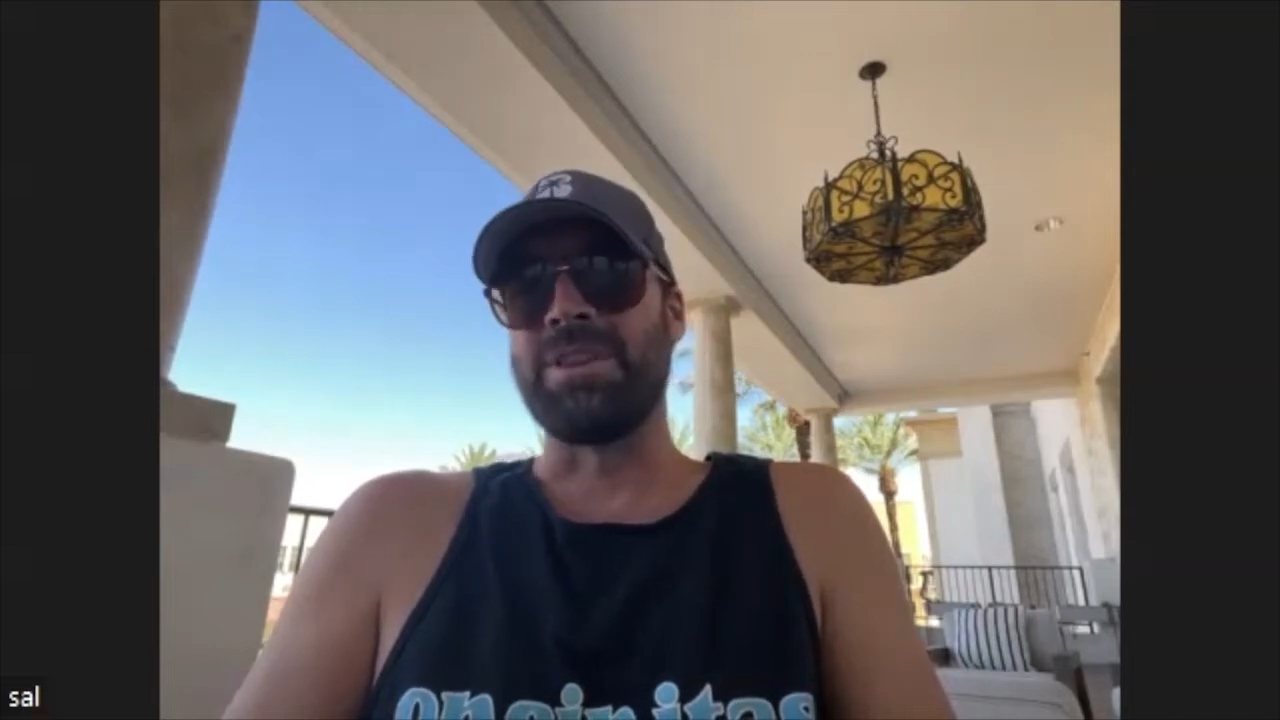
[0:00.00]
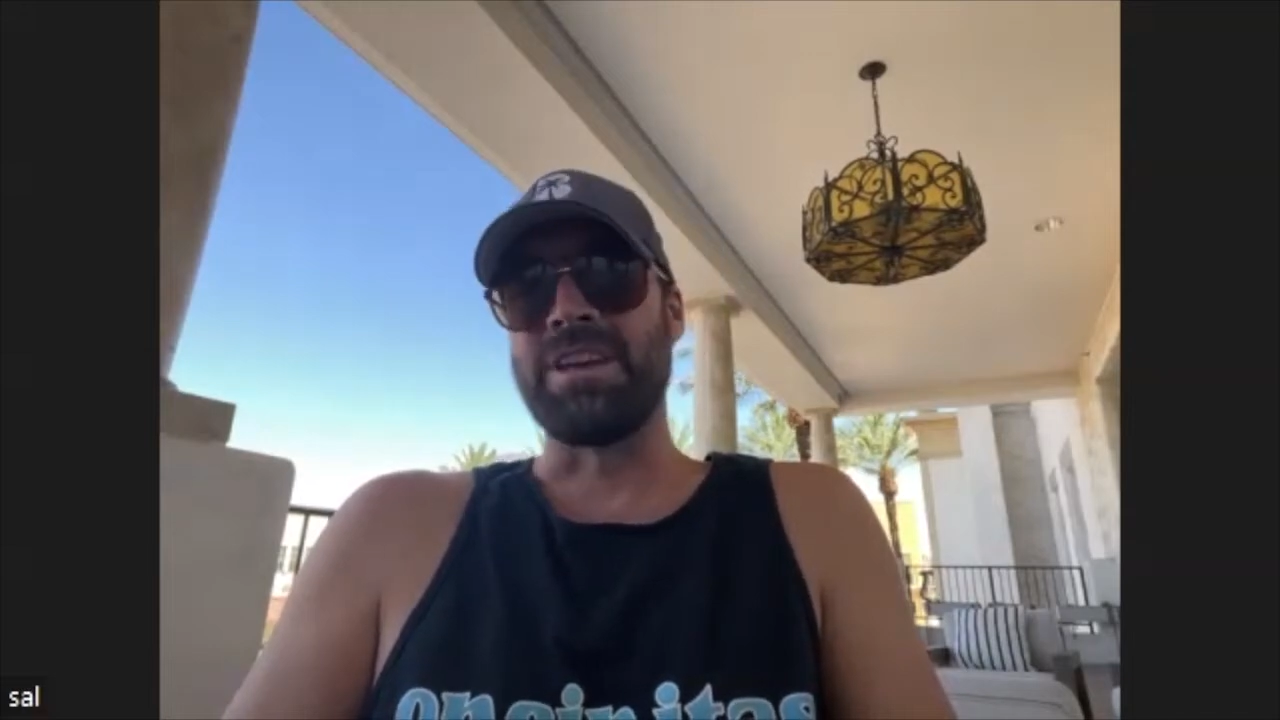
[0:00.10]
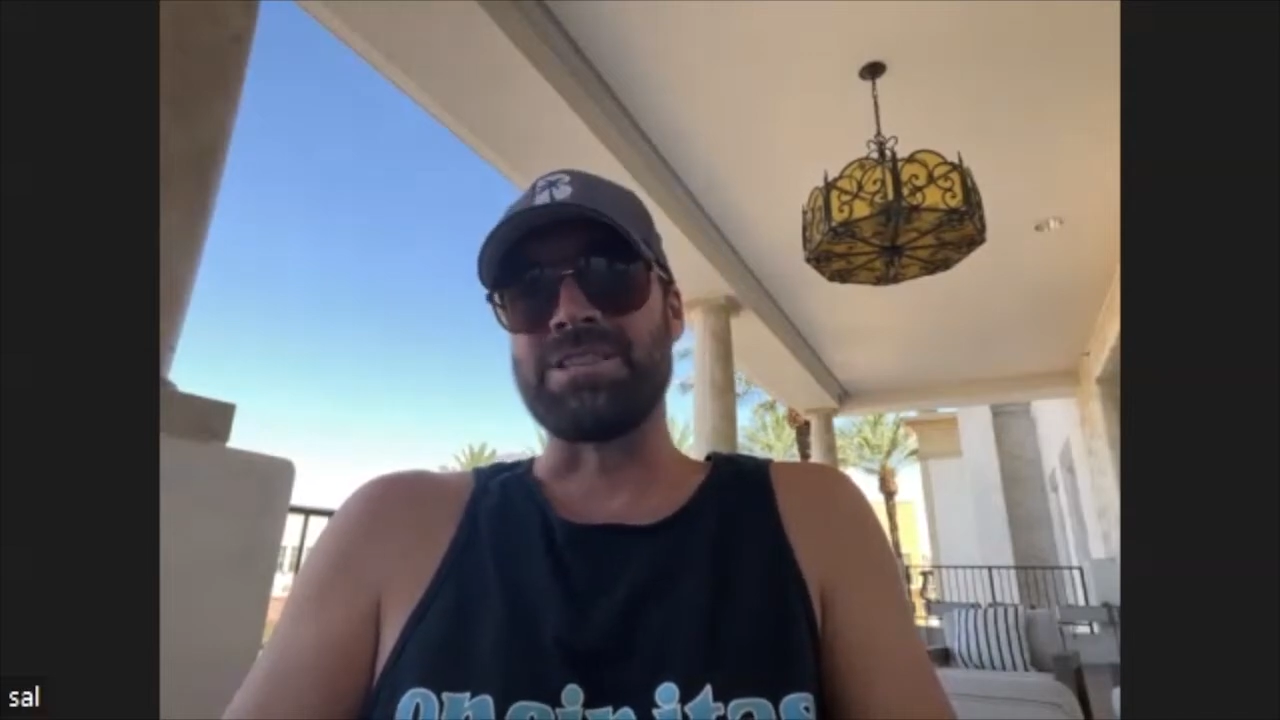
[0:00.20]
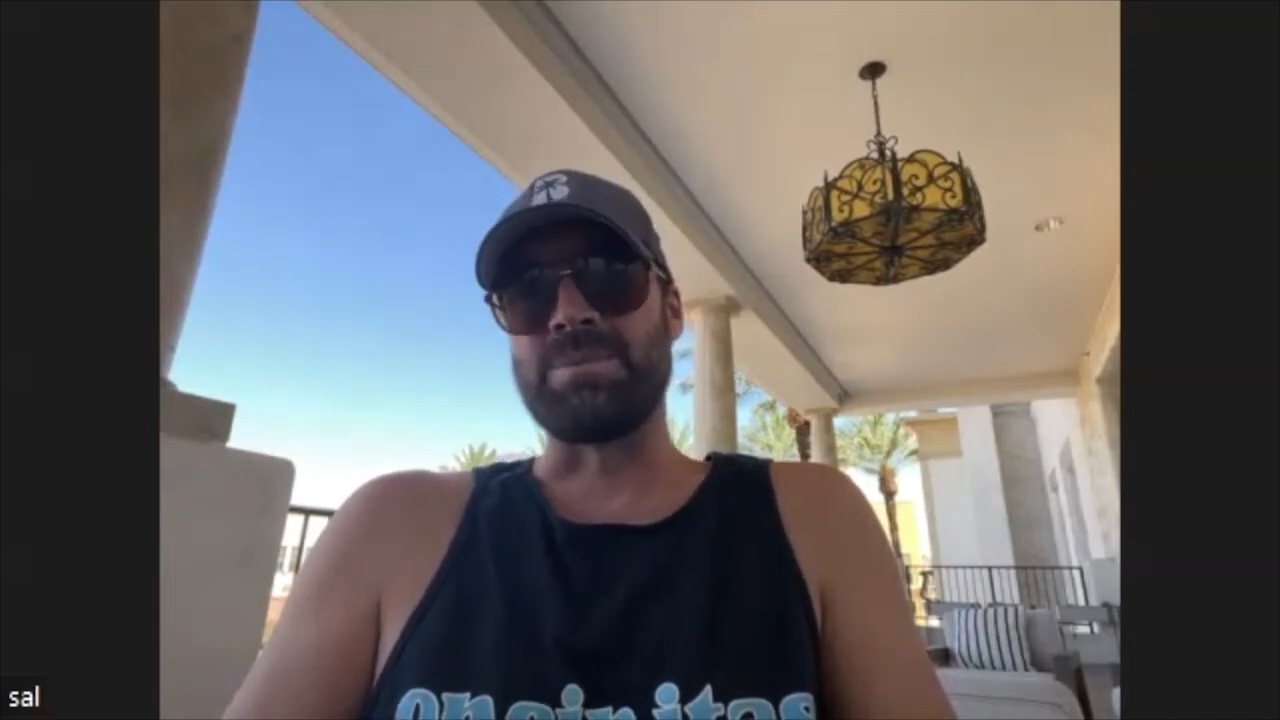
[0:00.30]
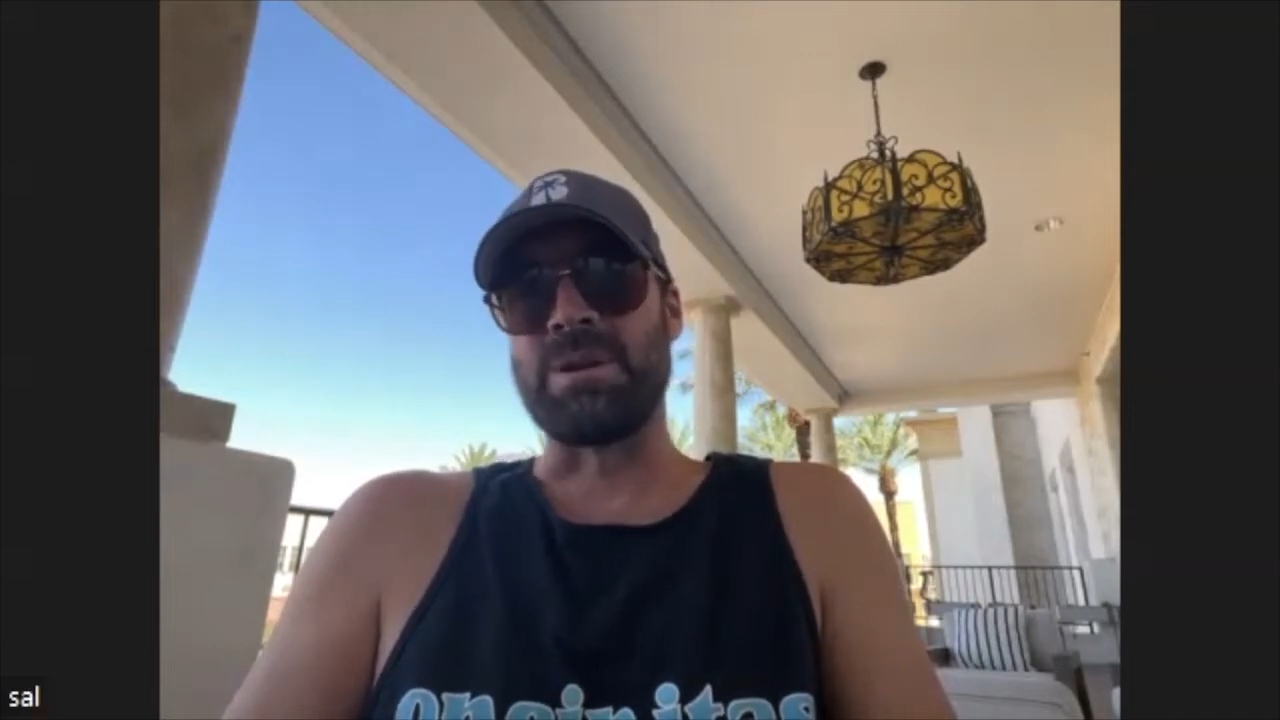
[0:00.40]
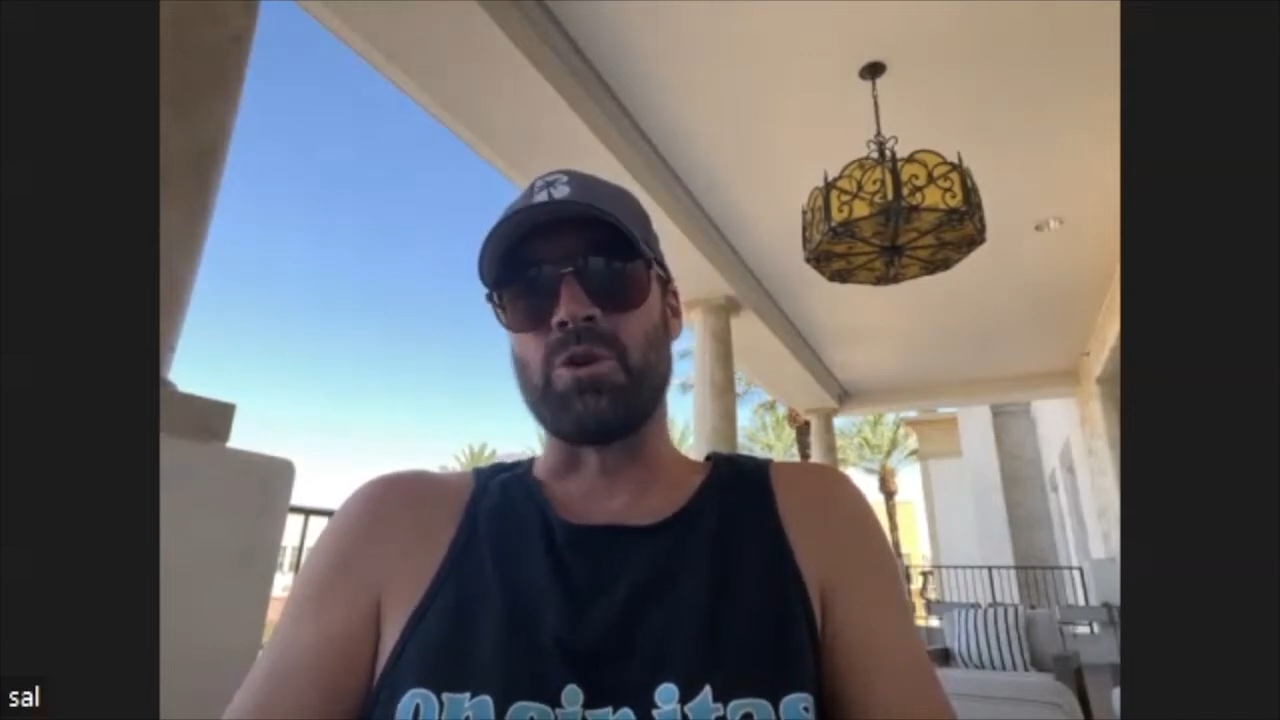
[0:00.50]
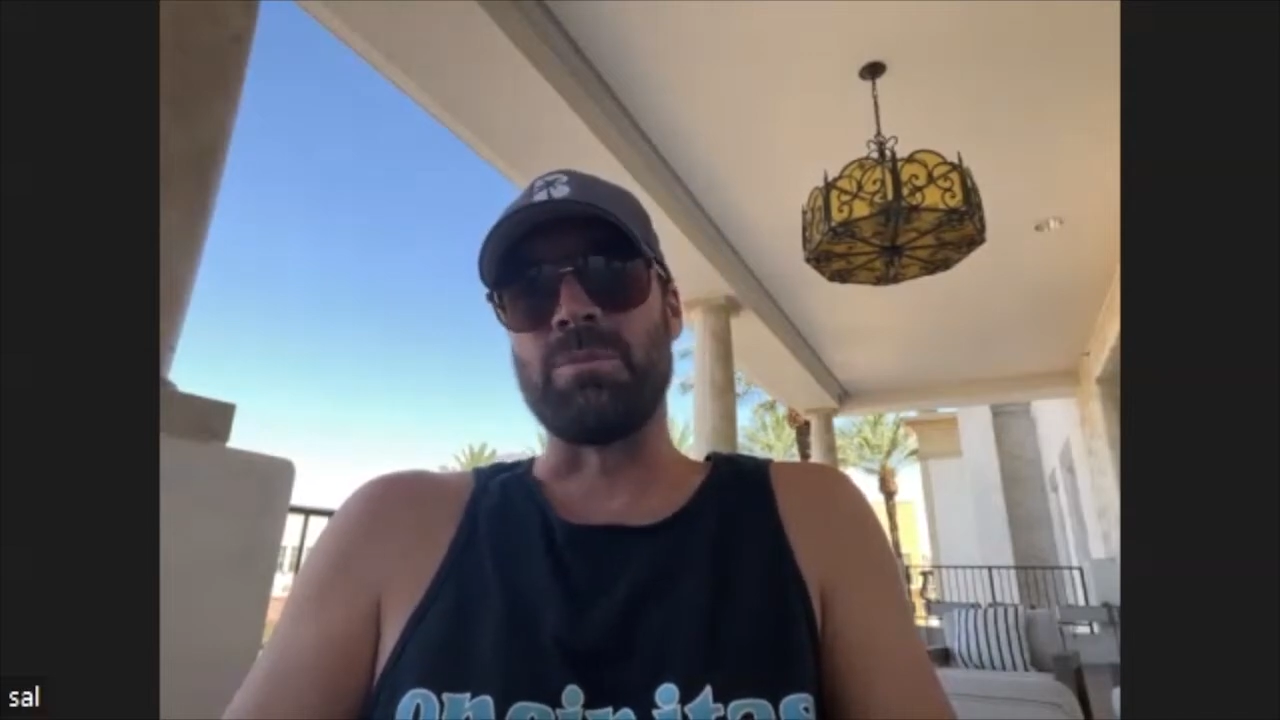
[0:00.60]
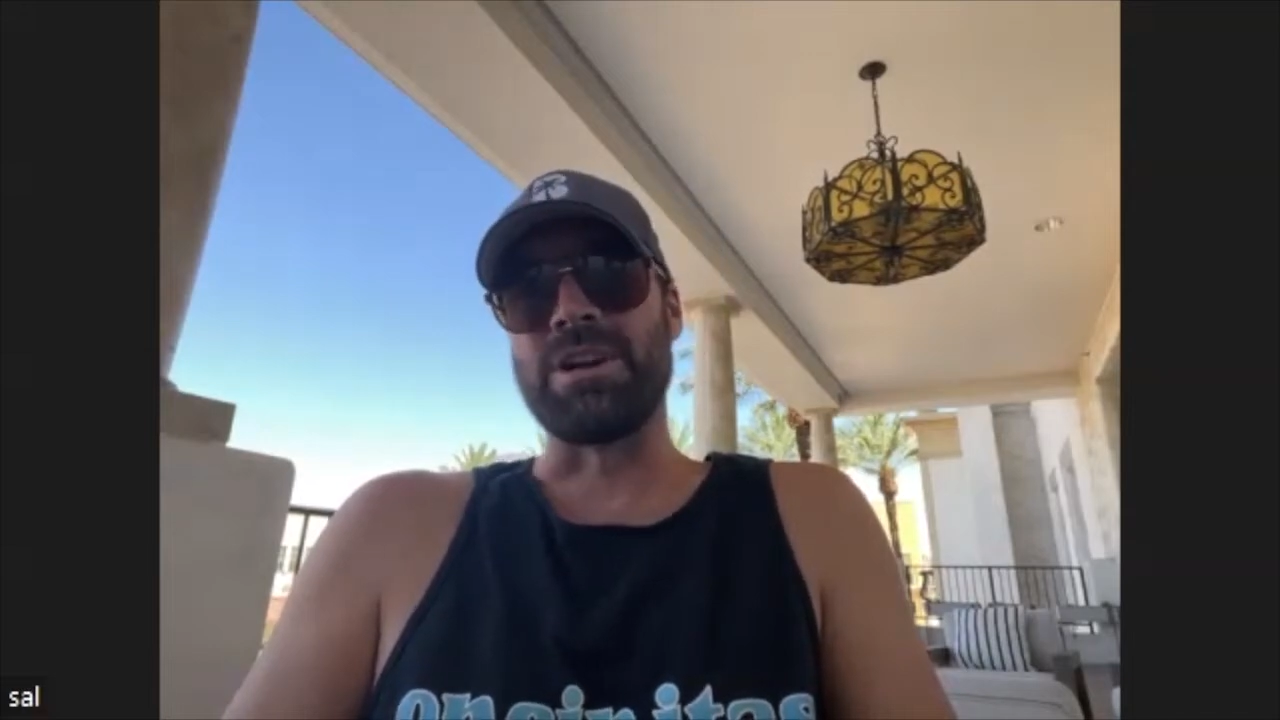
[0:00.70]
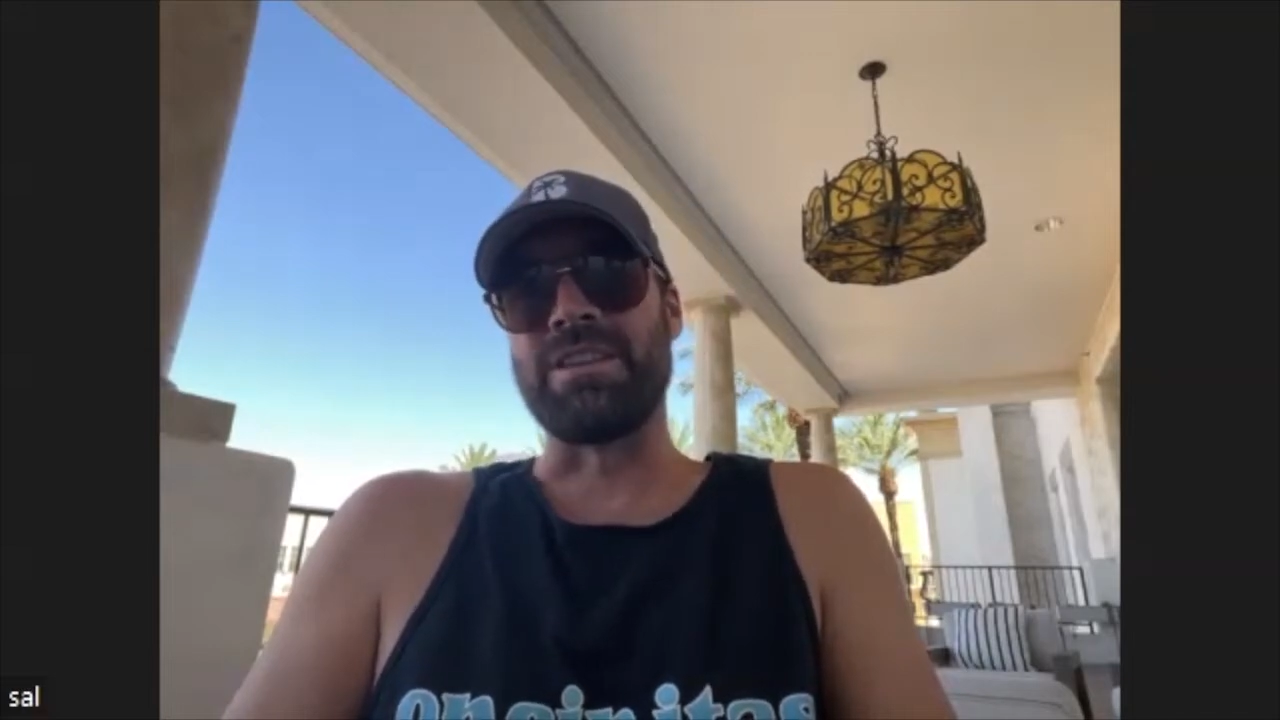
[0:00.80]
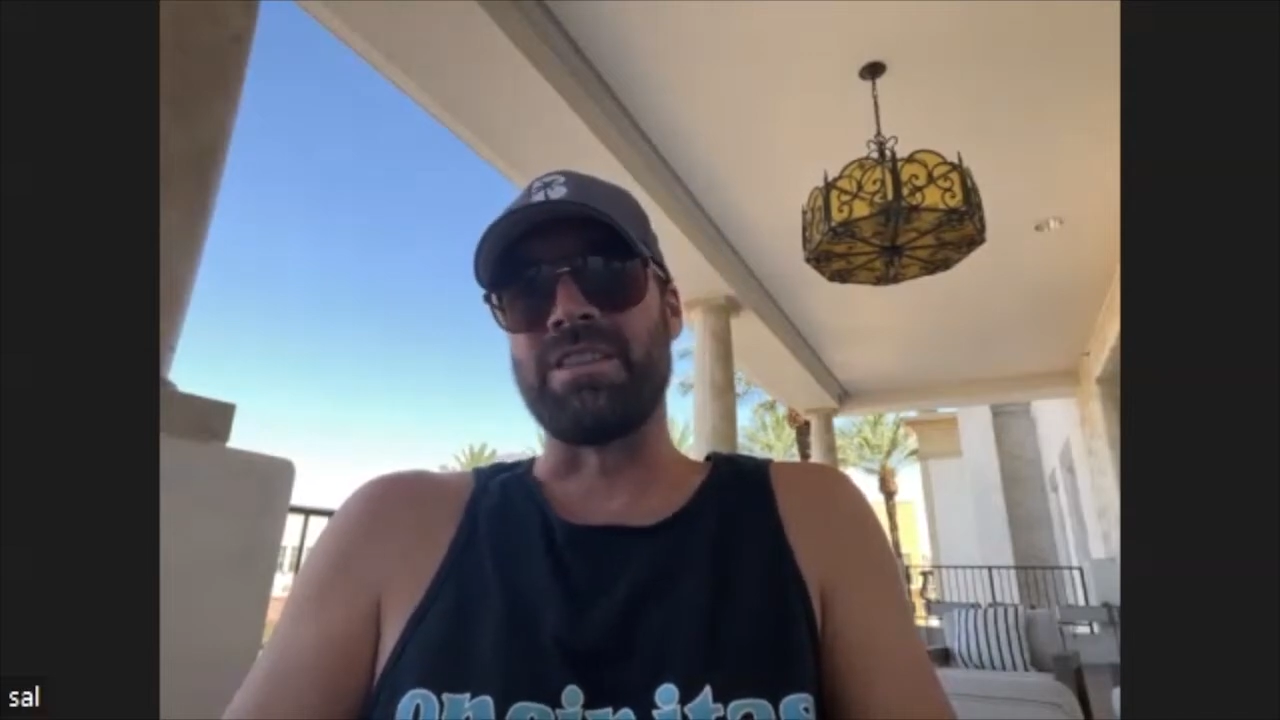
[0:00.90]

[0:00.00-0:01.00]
and they spend more money